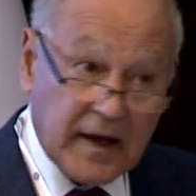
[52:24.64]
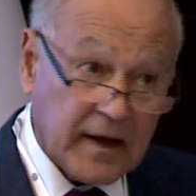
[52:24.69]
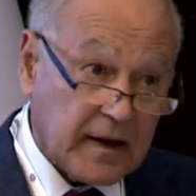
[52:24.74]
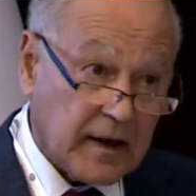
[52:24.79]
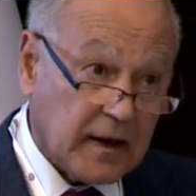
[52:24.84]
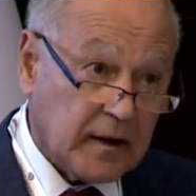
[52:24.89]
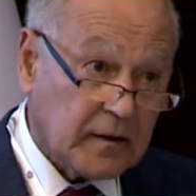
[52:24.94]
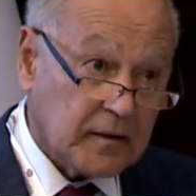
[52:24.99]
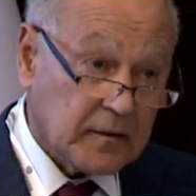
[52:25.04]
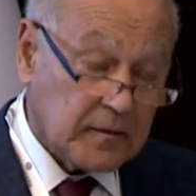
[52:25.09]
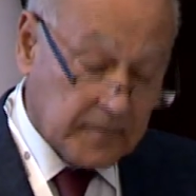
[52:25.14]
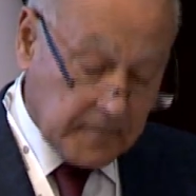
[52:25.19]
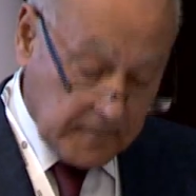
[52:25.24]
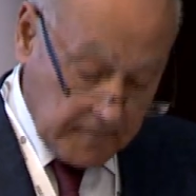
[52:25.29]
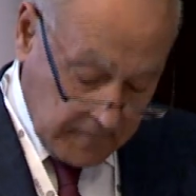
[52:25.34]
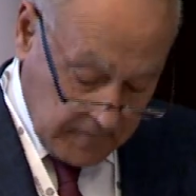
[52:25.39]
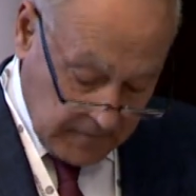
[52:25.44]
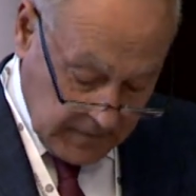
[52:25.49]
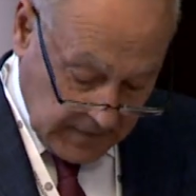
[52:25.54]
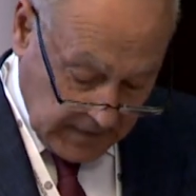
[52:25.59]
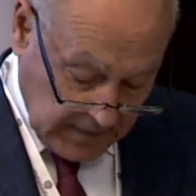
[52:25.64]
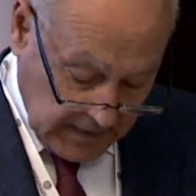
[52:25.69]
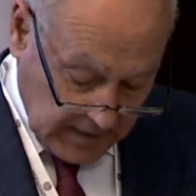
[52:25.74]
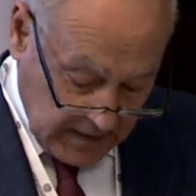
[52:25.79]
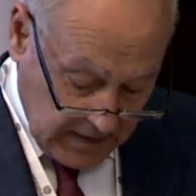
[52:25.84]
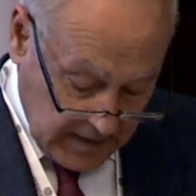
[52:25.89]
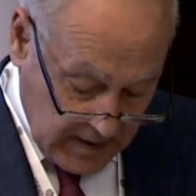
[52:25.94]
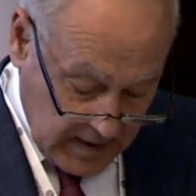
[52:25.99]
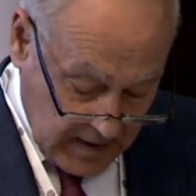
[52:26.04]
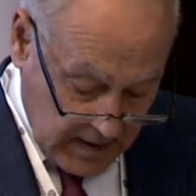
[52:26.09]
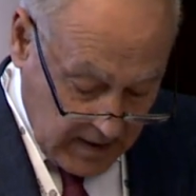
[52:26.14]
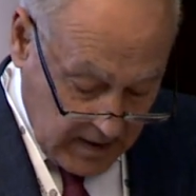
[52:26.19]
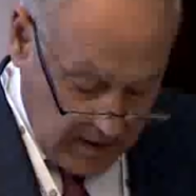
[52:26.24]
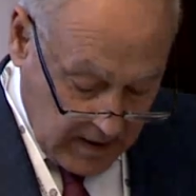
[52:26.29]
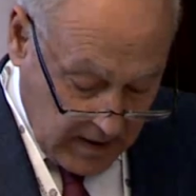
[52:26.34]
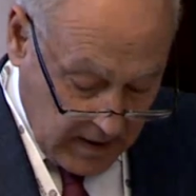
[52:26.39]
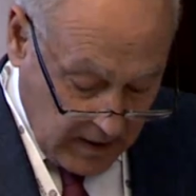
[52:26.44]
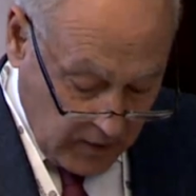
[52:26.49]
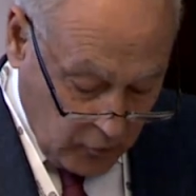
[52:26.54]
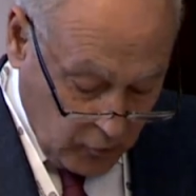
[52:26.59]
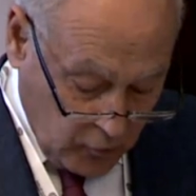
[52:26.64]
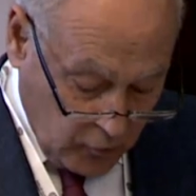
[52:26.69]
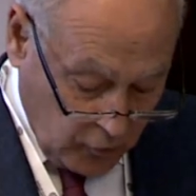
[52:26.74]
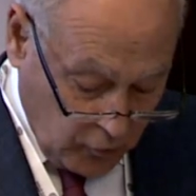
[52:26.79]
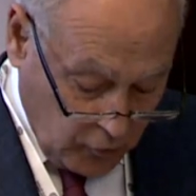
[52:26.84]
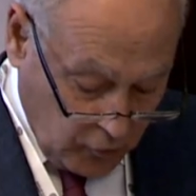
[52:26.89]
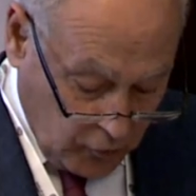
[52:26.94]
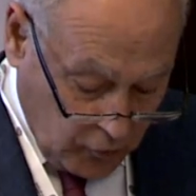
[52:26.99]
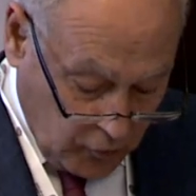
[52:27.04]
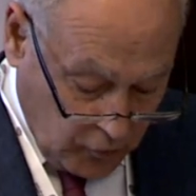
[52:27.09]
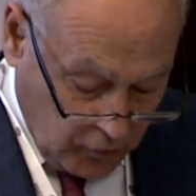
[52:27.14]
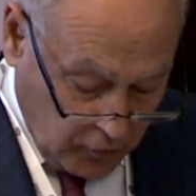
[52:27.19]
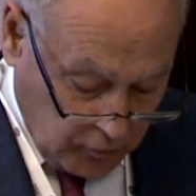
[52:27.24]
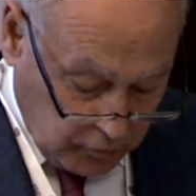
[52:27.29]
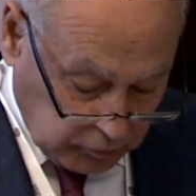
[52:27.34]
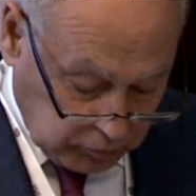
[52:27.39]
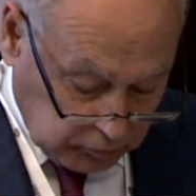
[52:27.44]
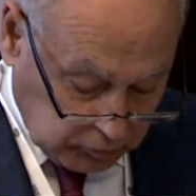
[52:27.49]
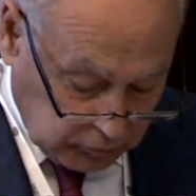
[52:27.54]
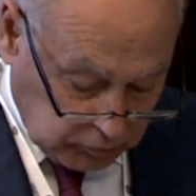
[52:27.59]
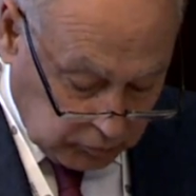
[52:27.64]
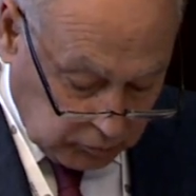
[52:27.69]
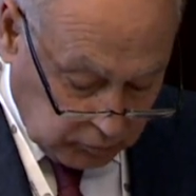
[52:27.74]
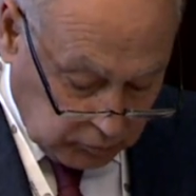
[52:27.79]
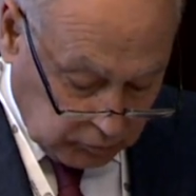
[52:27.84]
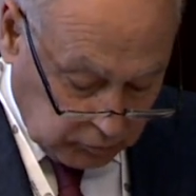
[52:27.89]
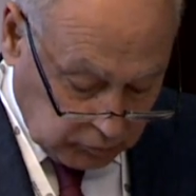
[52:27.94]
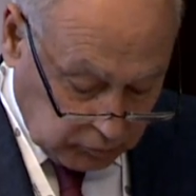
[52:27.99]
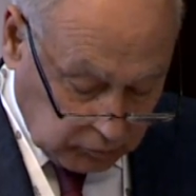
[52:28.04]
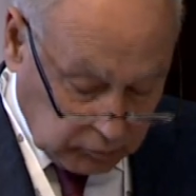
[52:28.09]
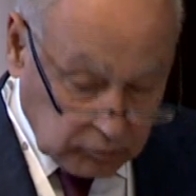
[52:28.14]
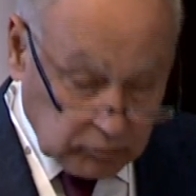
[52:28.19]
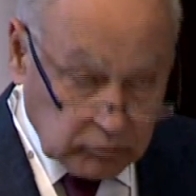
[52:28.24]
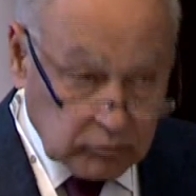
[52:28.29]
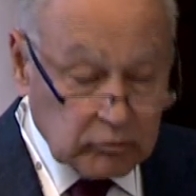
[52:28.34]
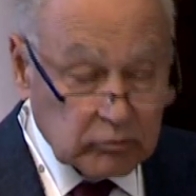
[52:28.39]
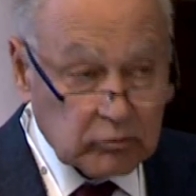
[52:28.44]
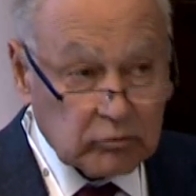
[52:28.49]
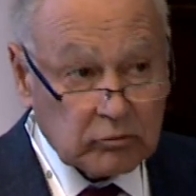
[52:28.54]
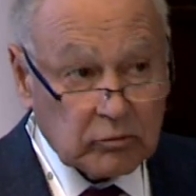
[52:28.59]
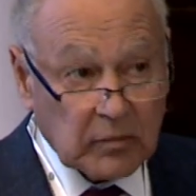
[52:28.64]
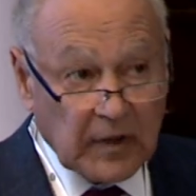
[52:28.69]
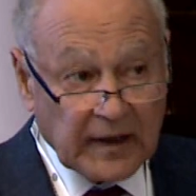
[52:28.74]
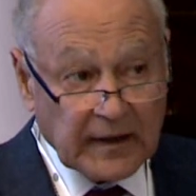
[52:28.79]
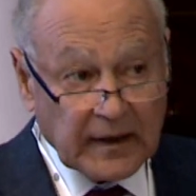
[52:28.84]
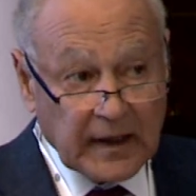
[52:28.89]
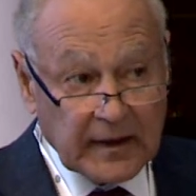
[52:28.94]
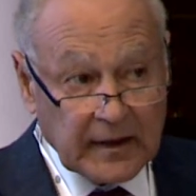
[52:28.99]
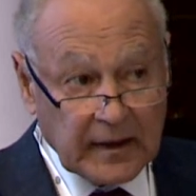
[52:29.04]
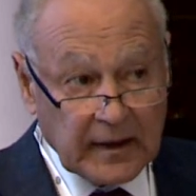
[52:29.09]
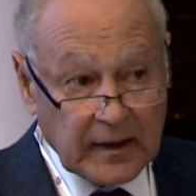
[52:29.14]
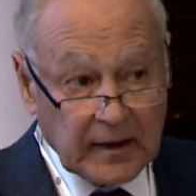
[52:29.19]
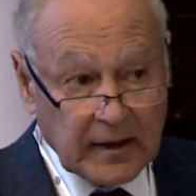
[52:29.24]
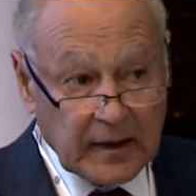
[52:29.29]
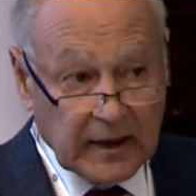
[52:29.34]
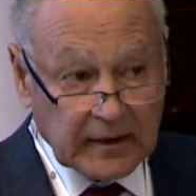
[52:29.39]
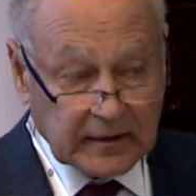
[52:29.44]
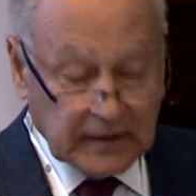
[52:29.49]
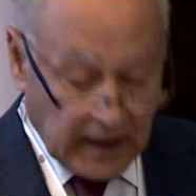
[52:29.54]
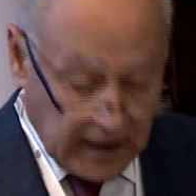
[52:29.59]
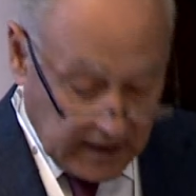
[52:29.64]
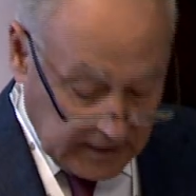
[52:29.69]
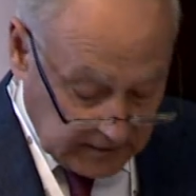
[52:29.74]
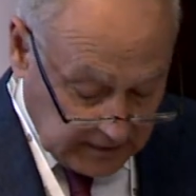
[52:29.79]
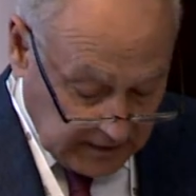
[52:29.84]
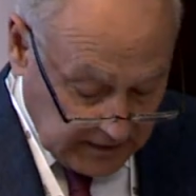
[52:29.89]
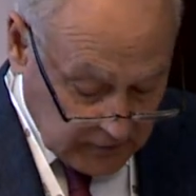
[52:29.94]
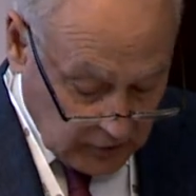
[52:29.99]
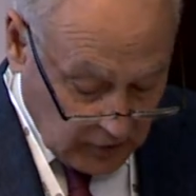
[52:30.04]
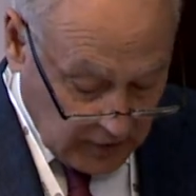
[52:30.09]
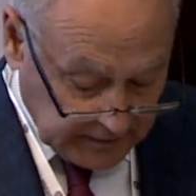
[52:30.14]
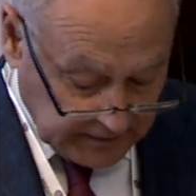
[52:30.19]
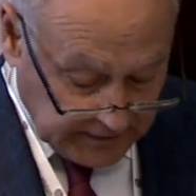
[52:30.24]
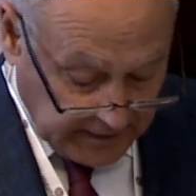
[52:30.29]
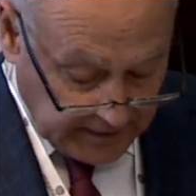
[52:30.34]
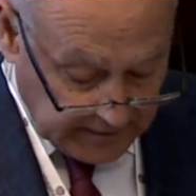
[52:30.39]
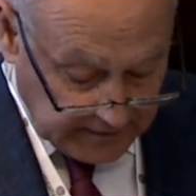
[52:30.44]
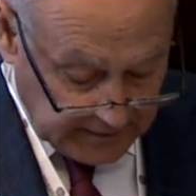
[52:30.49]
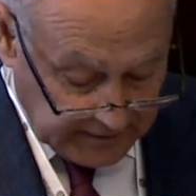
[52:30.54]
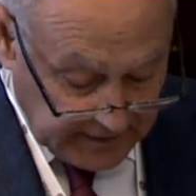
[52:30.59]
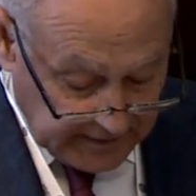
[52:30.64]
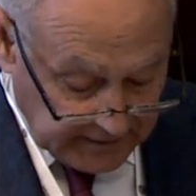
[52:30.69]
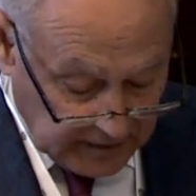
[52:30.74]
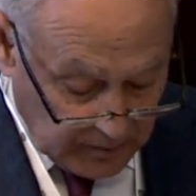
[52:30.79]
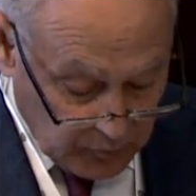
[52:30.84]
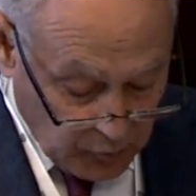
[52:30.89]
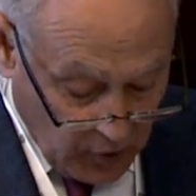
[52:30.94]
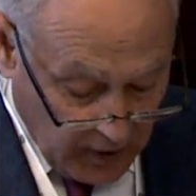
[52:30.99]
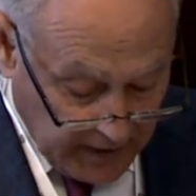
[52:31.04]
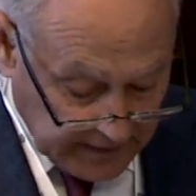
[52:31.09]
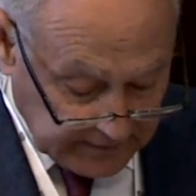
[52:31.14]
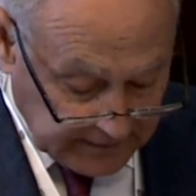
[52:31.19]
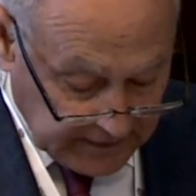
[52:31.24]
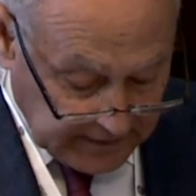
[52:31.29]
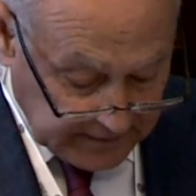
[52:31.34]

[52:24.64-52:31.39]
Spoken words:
clear at the end. I should say that I talk about